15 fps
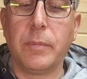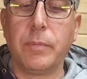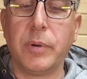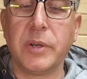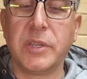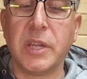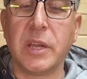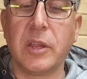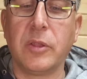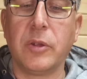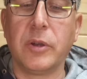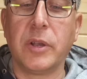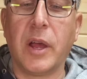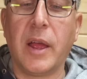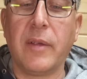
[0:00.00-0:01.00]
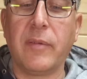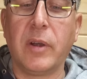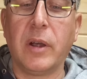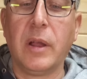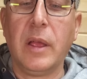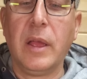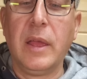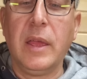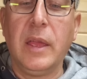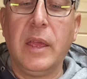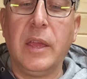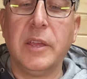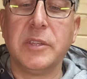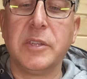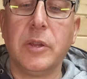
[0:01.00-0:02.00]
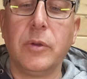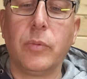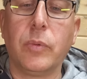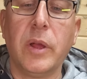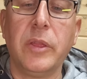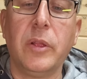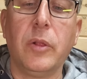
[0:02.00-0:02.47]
particular diver, is you run